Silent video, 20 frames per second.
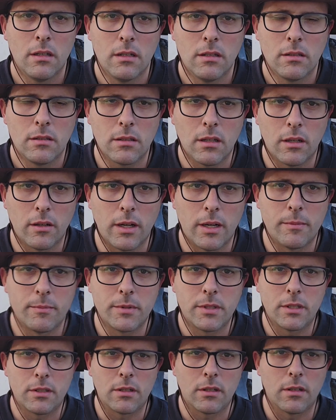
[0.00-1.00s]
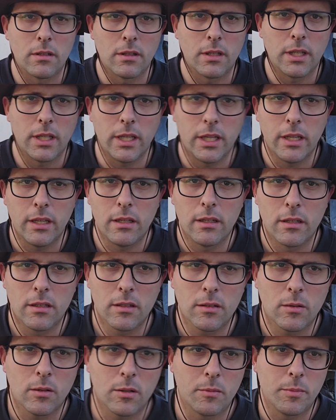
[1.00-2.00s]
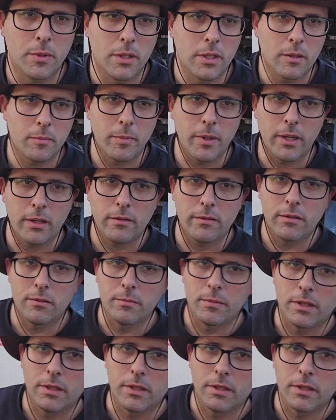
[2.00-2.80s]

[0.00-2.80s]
So just got the quad bike back from